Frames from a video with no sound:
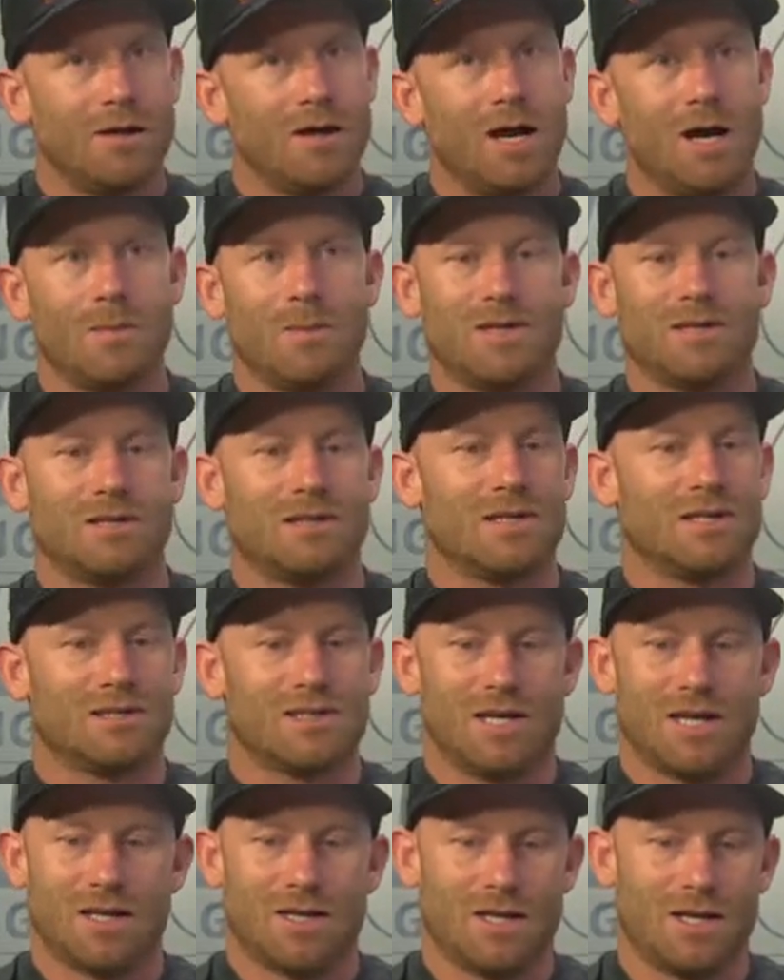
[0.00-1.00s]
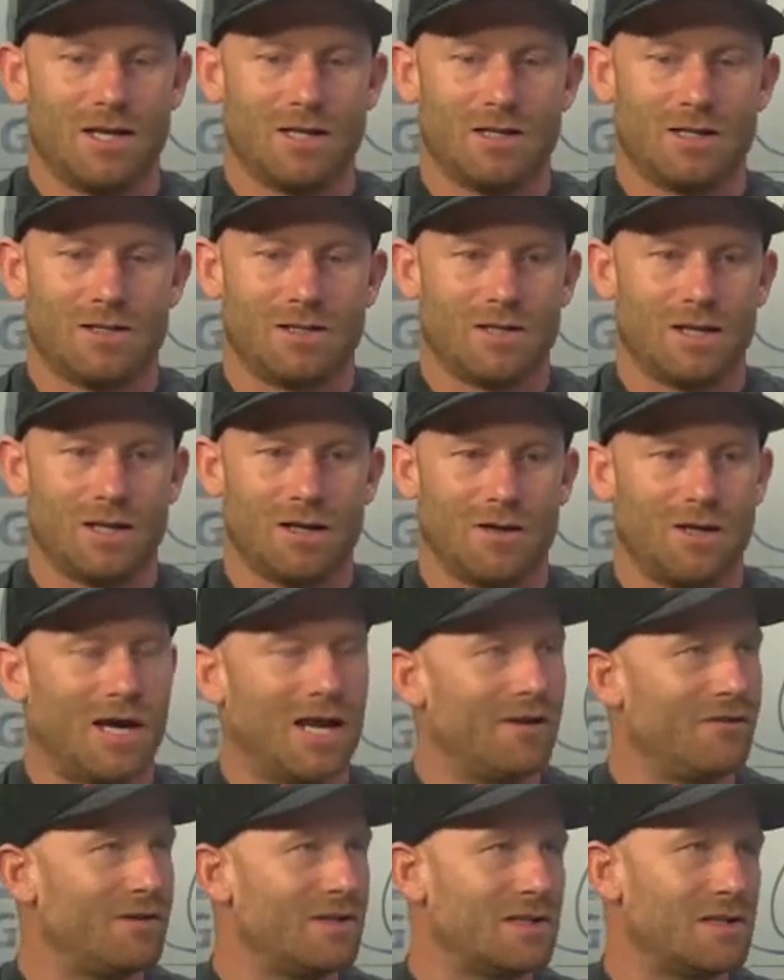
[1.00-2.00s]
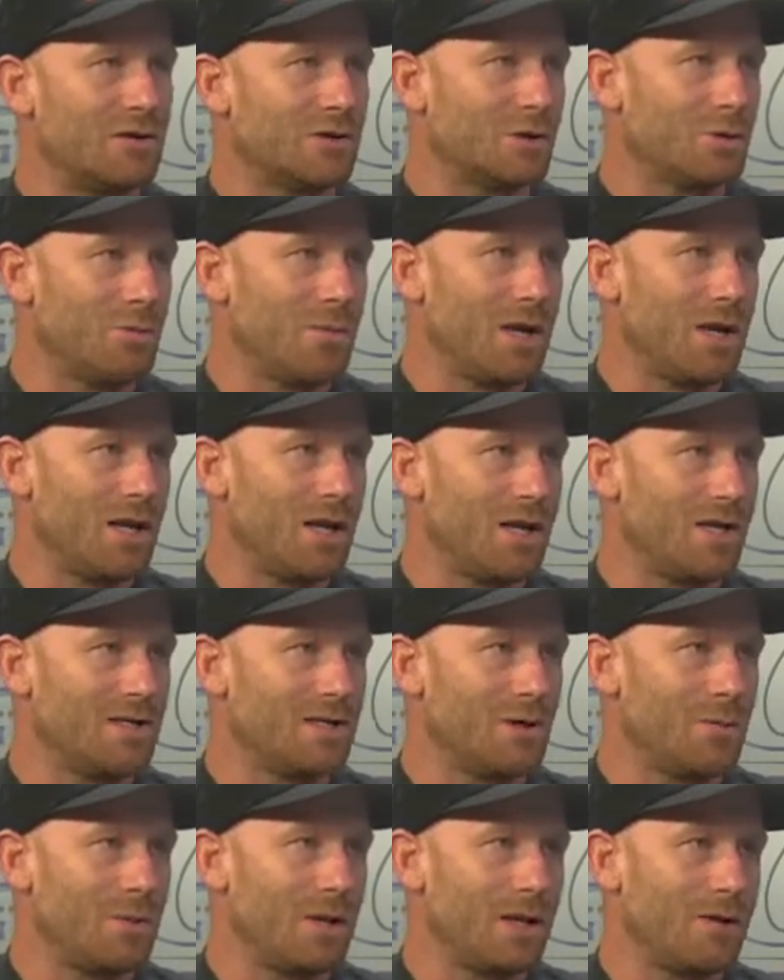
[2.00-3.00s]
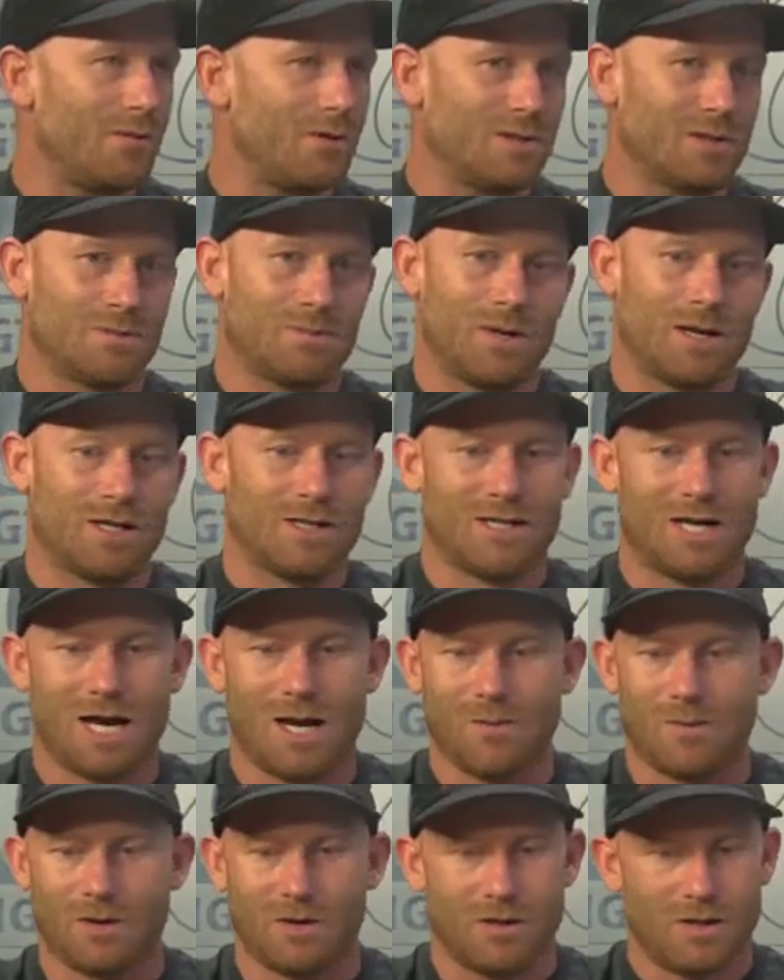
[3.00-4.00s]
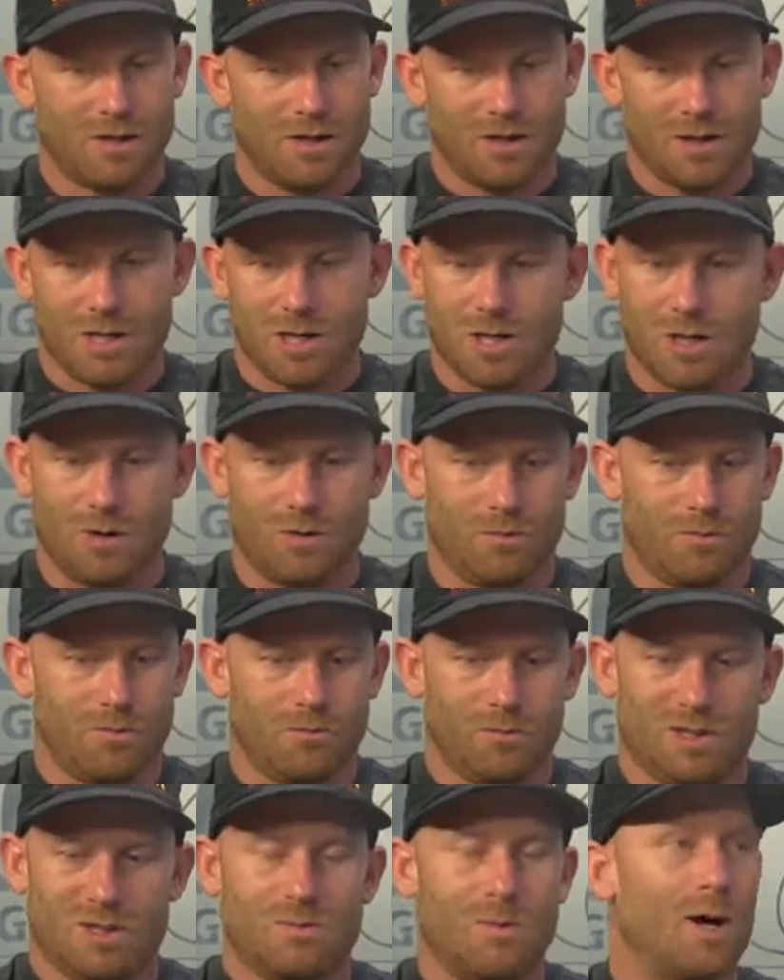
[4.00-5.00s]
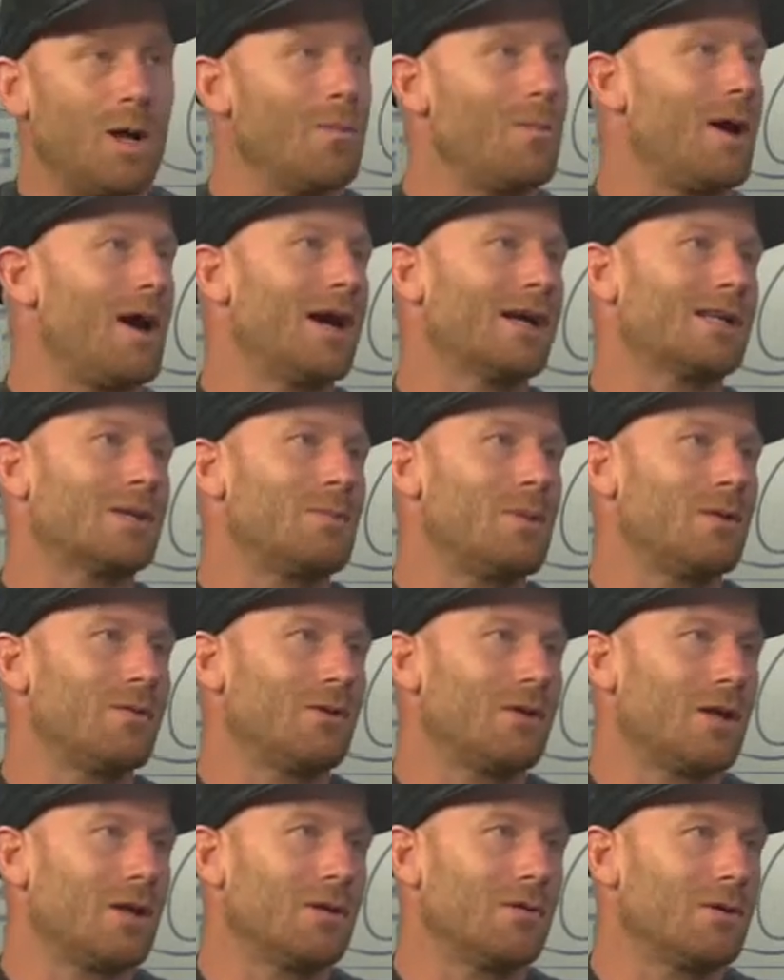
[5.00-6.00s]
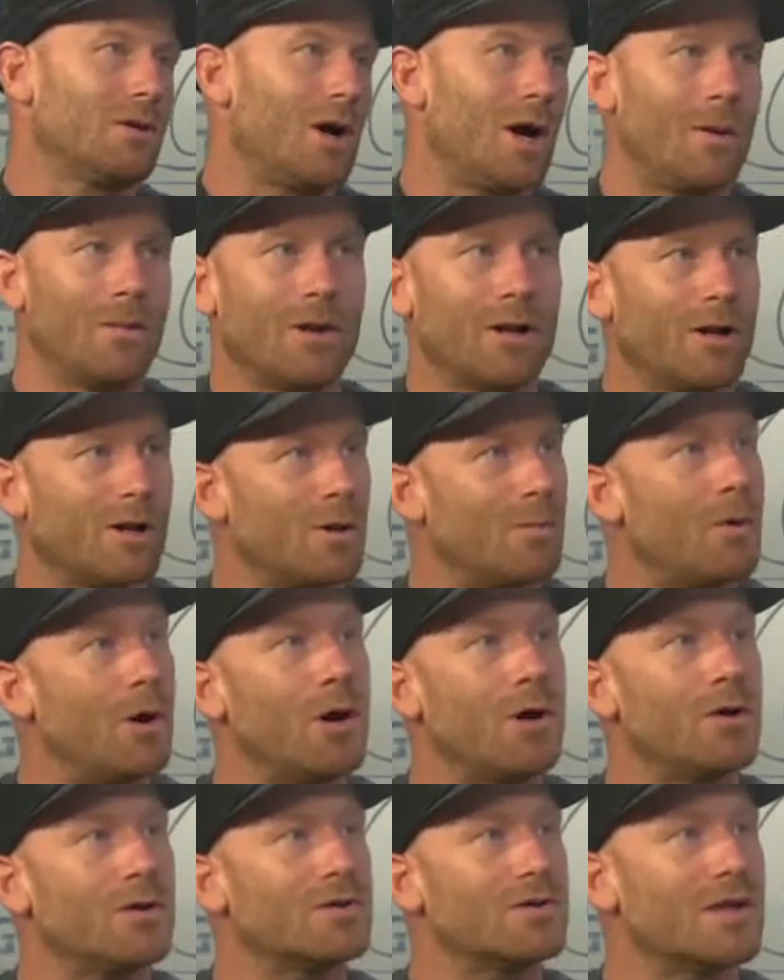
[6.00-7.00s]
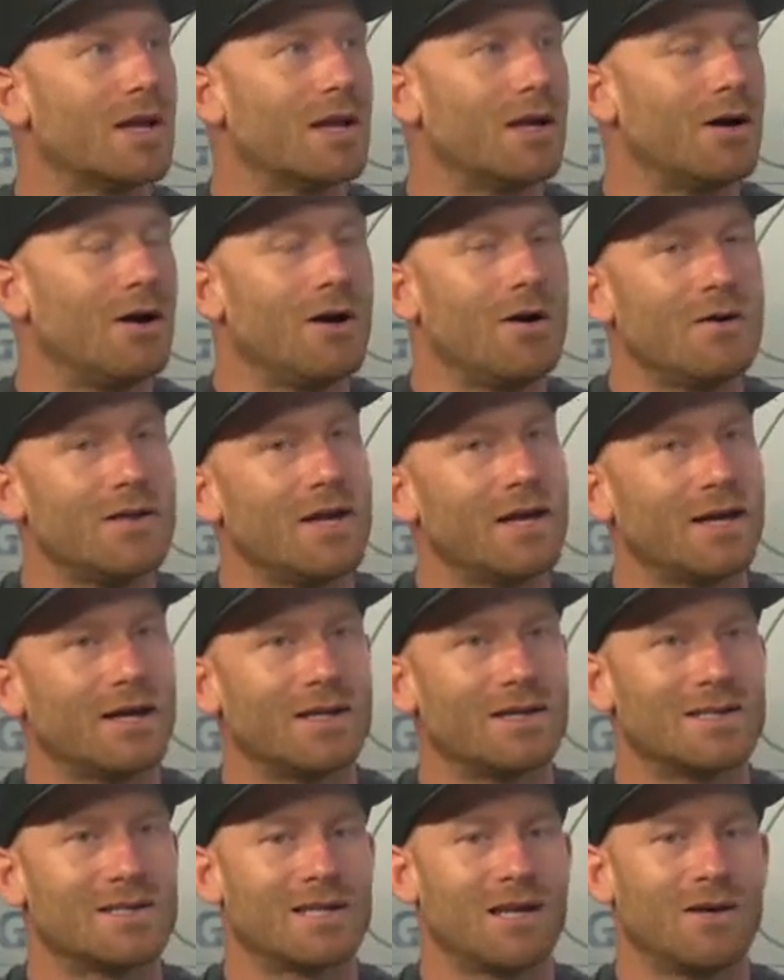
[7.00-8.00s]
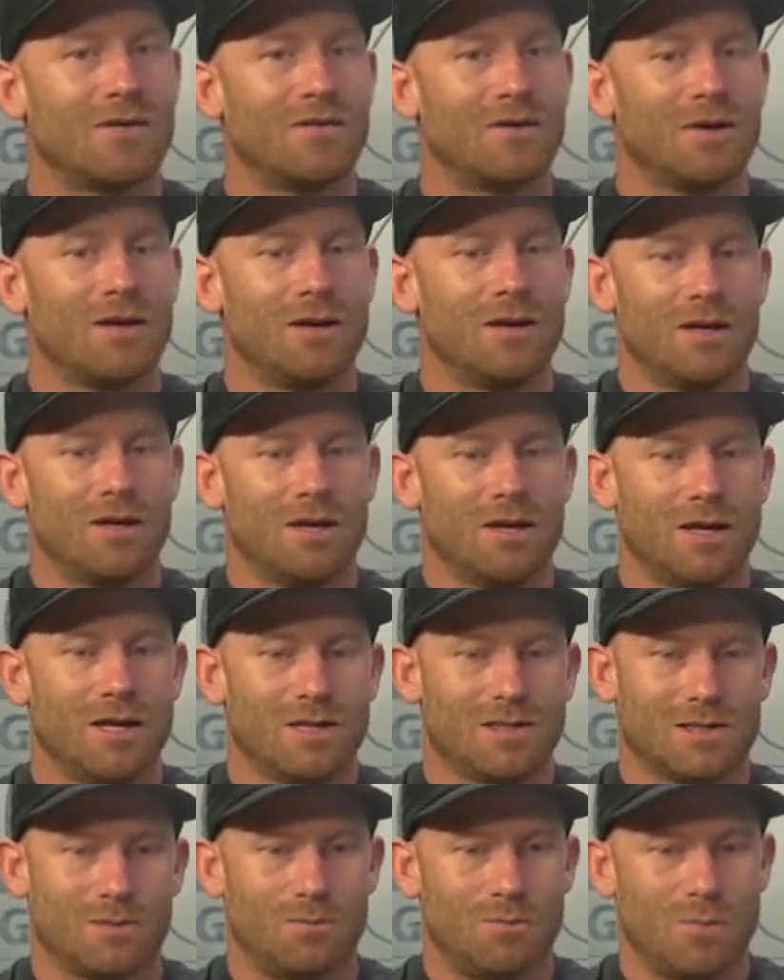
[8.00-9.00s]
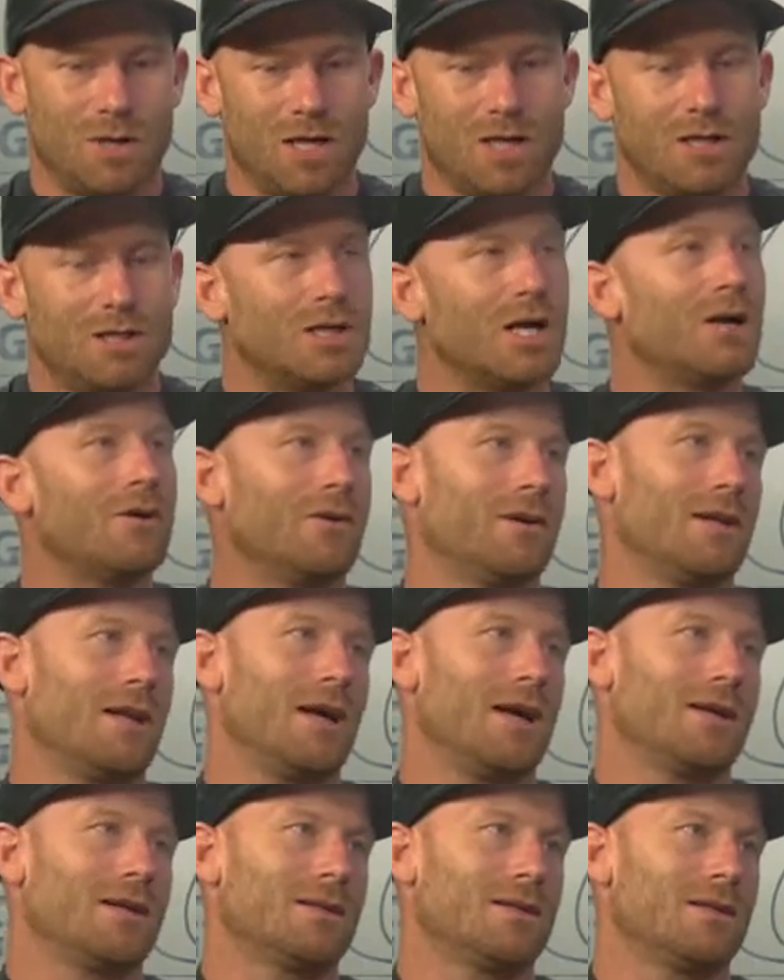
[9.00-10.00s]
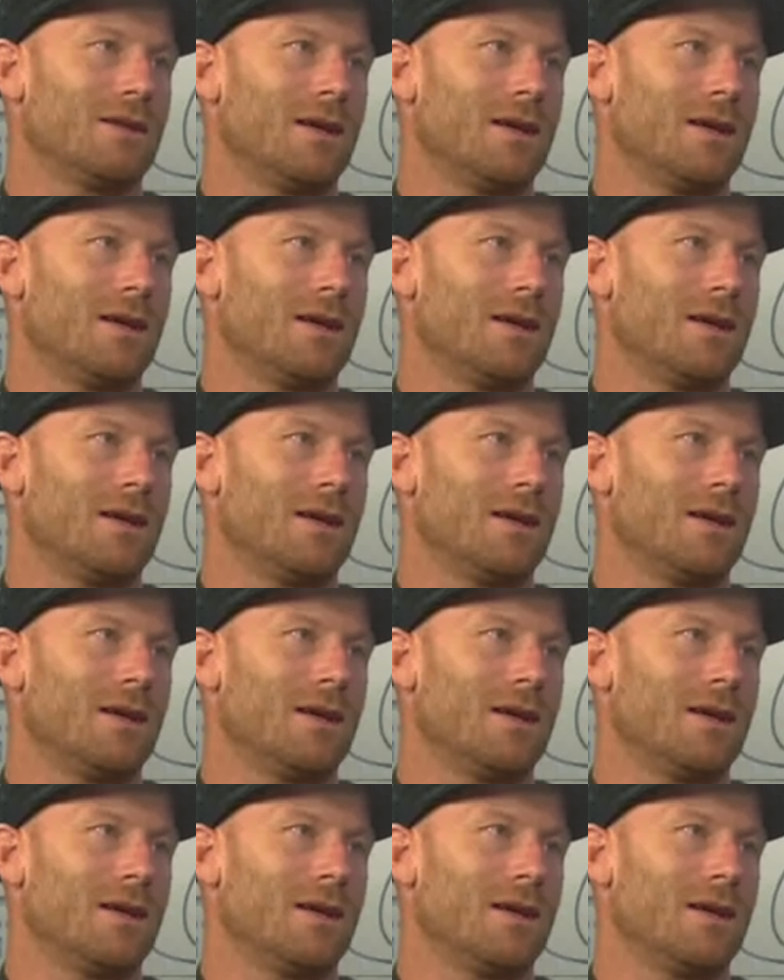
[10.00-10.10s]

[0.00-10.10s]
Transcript: I mean, this day and age, it's like a lot of it's social media, so being able to spend time and, you know, respond back to people that comment on your posts, like all that kind of stuff, it's a big juggling act.